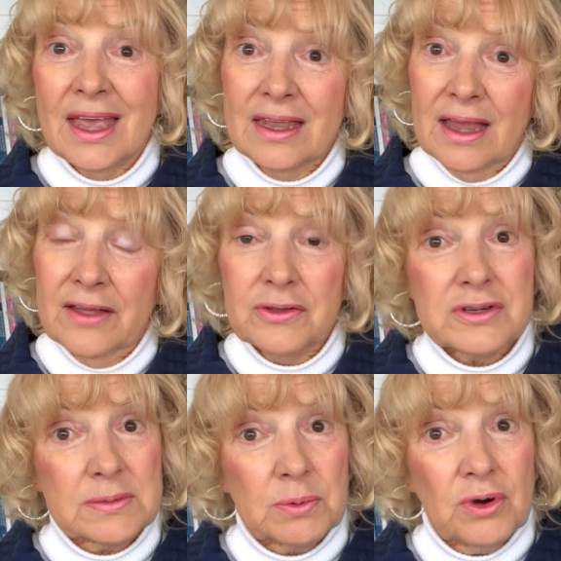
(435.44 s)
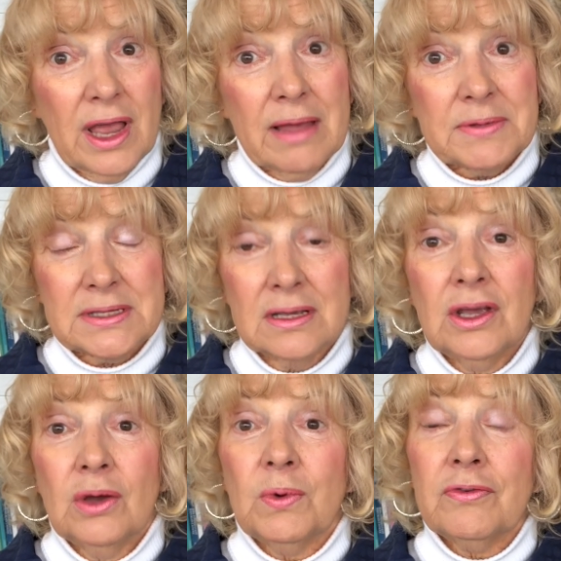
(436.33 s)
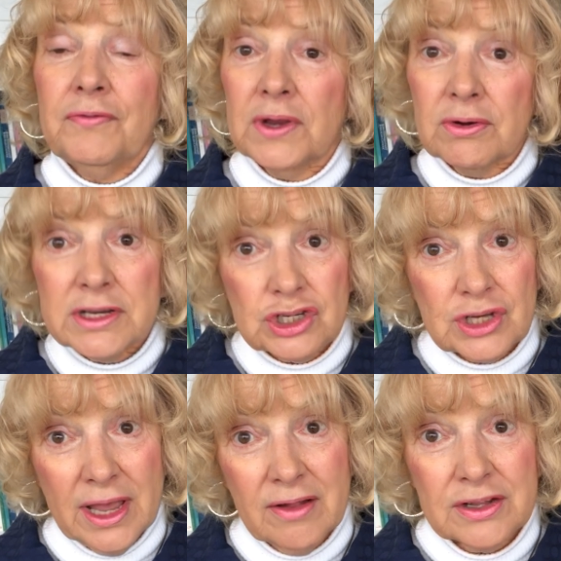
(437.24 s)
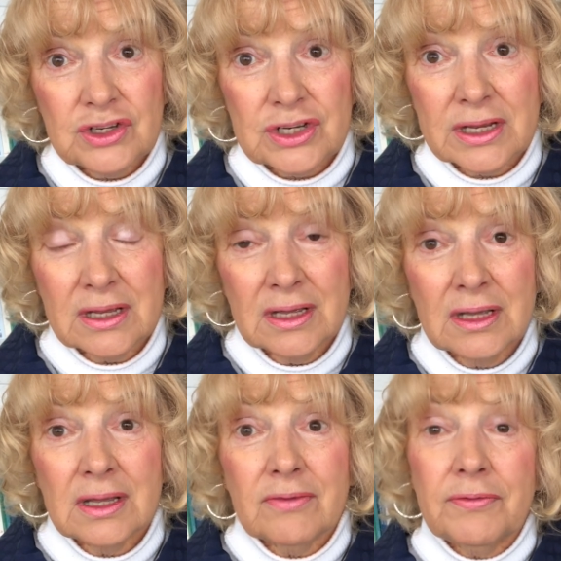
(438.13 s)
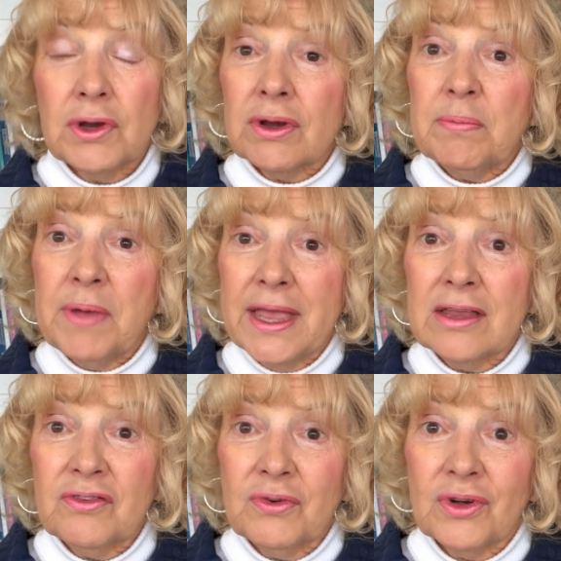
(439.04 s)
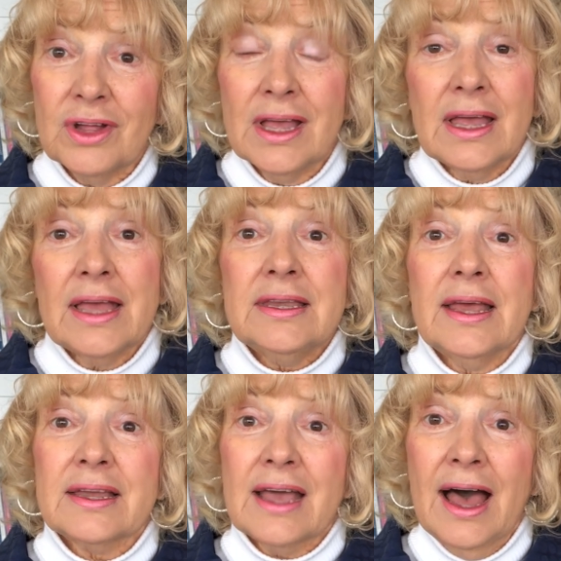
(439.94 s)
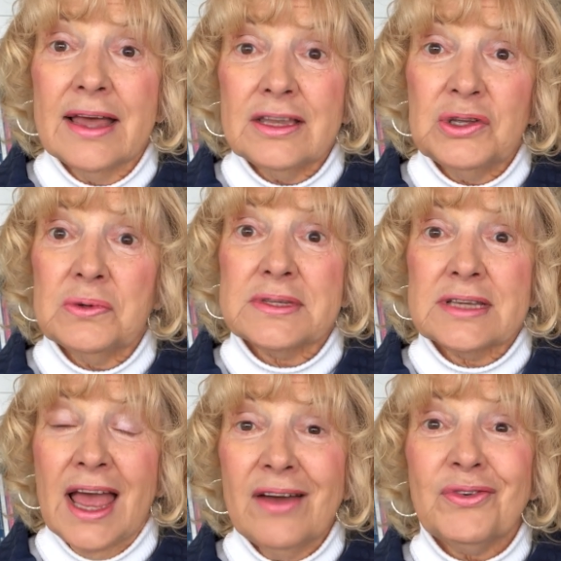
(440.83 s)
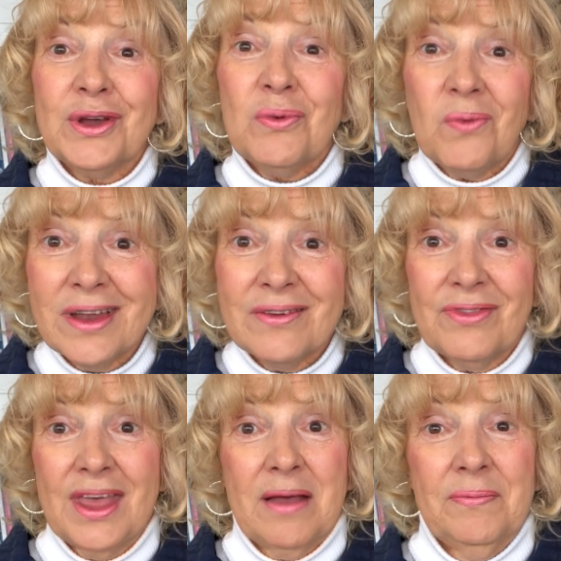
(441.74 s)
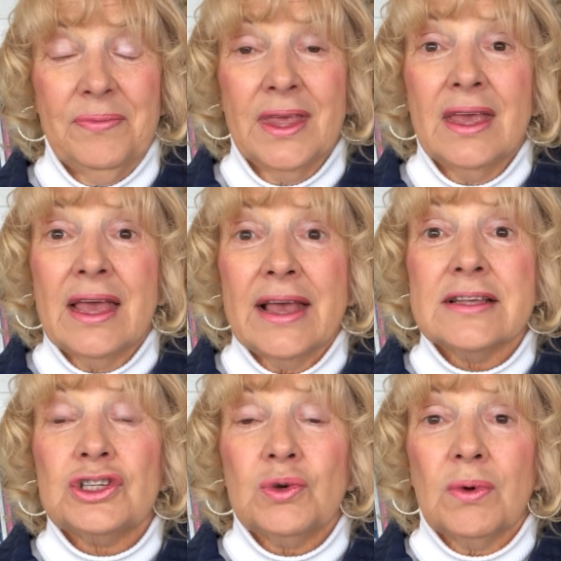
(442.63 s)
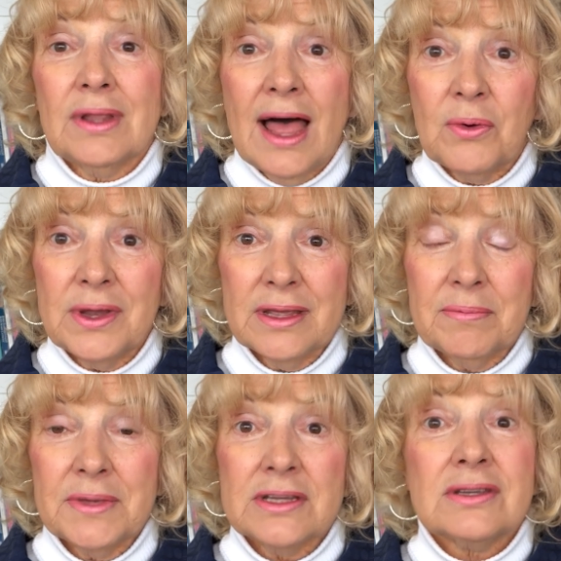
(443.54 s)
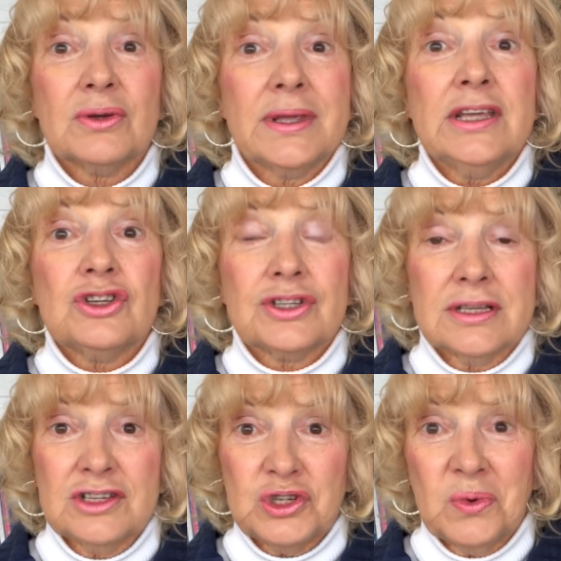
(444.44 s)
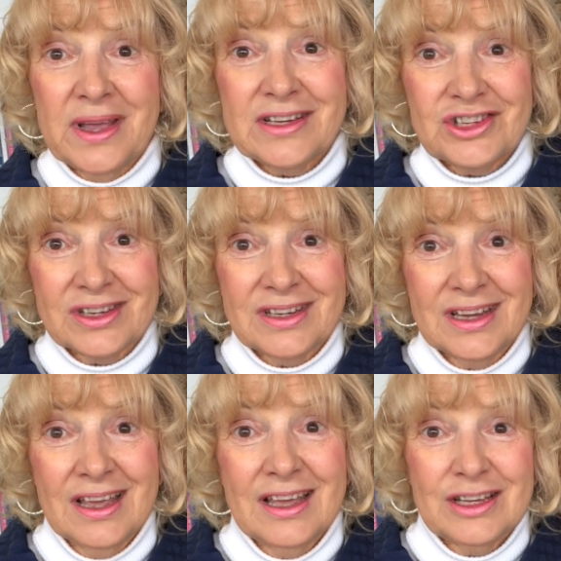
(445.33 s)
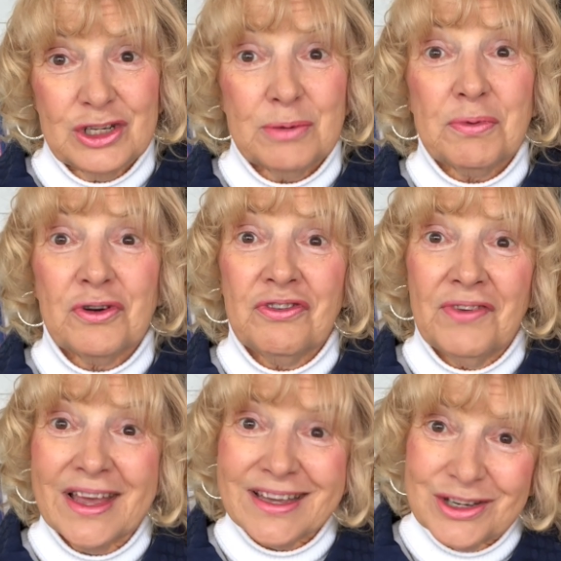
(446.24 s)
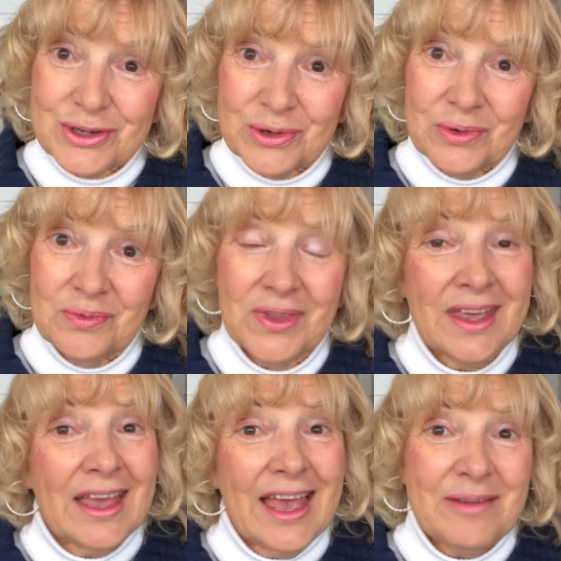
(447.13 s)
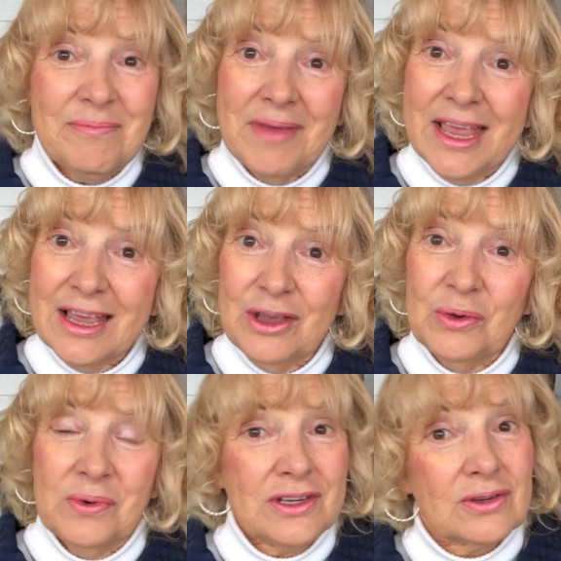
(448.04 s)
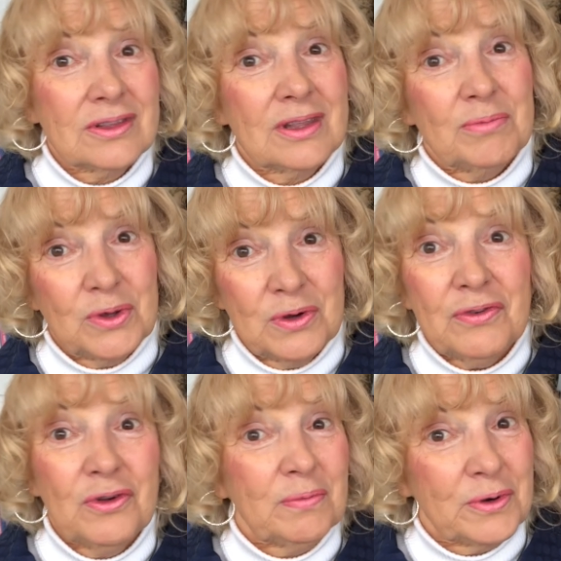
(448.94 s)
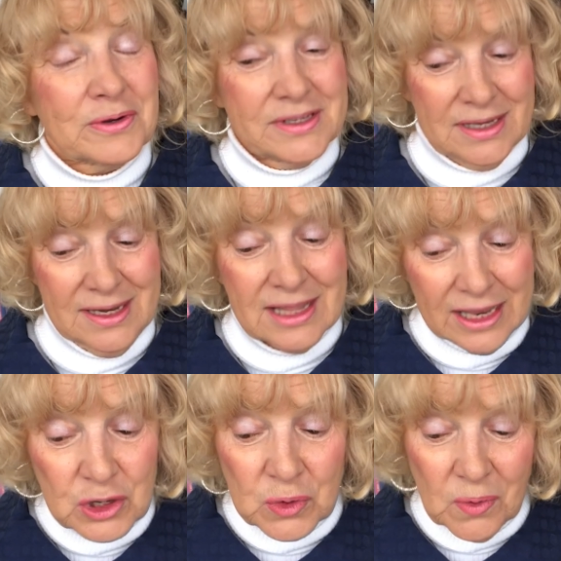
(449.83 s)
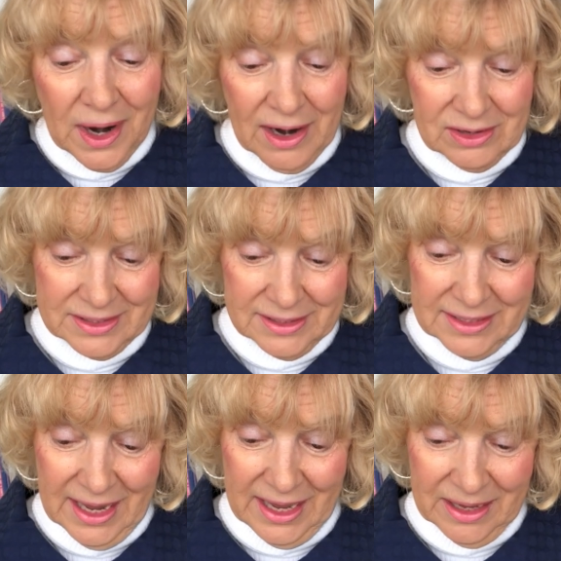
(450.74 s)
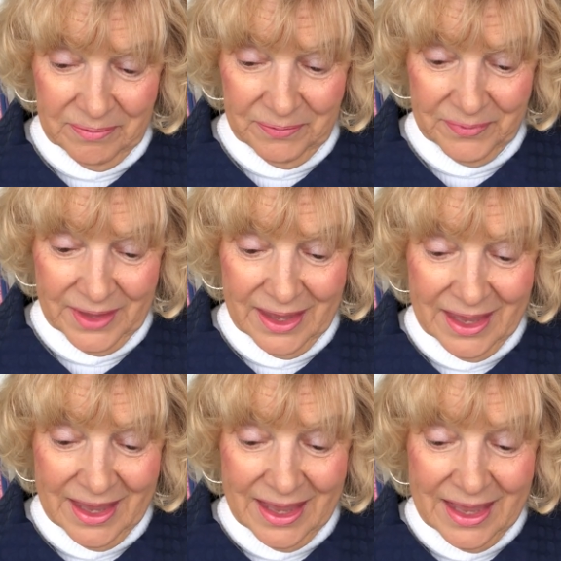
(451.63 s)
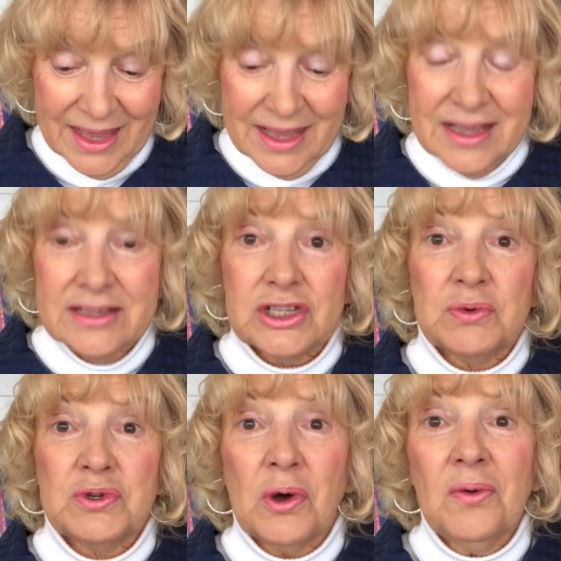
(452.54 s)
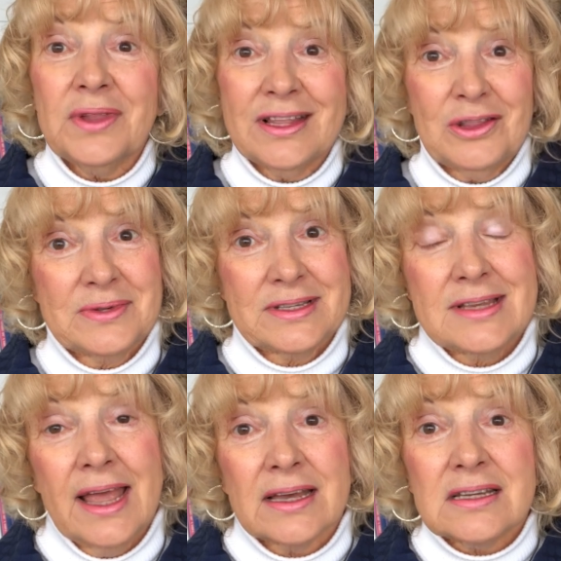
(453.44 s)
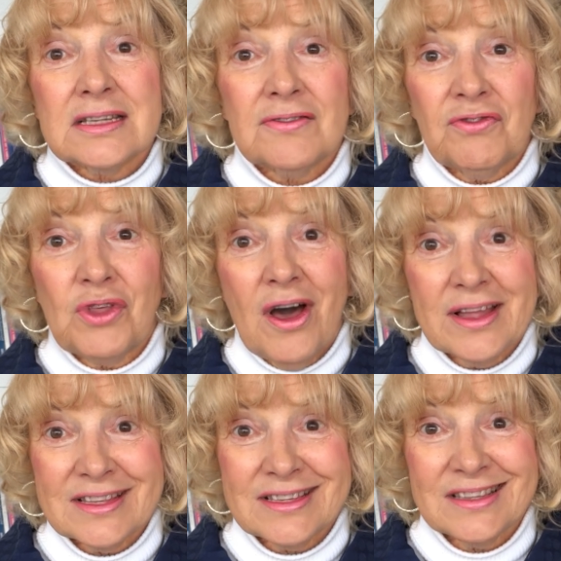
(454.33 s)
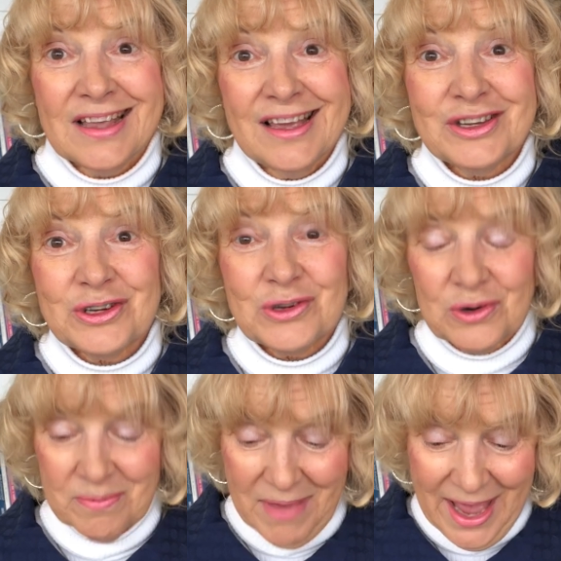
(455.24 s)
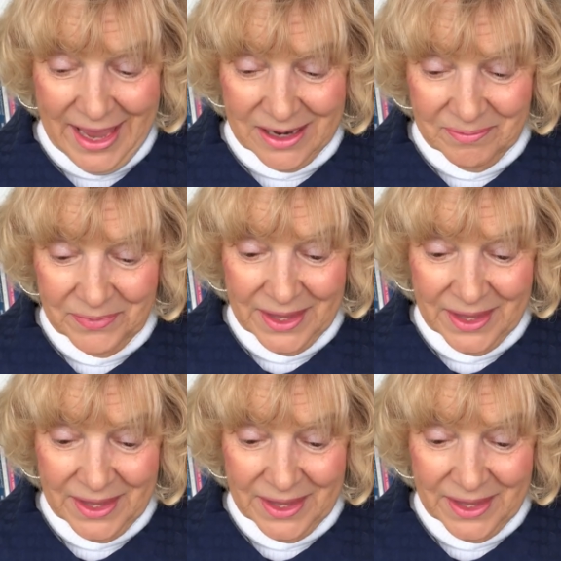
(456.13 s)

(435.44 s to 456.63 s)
and others perhaps were very challenging, very painful, and yet God used every one of them as you allowed Him into each situation to perfect you and make you into the beautiful person that you are today. So don't let those negative thoughts enter your mind